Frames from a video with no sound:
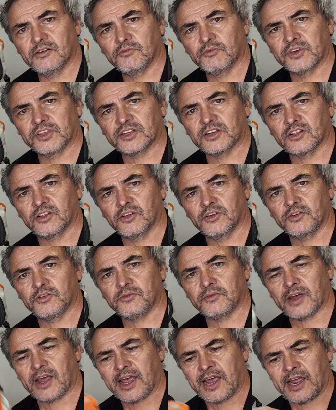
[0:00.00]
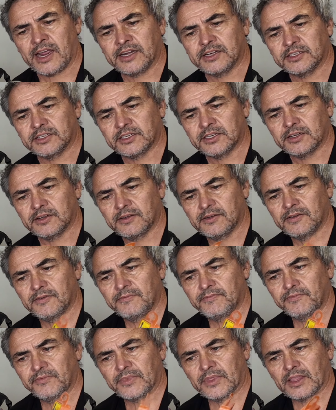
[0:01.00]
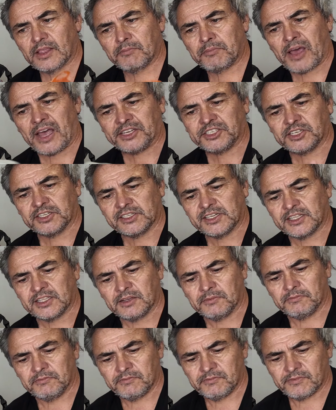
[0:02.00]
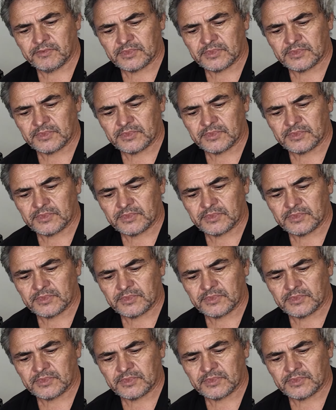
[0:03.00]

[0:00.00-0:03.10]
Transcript: with glue and patches in them.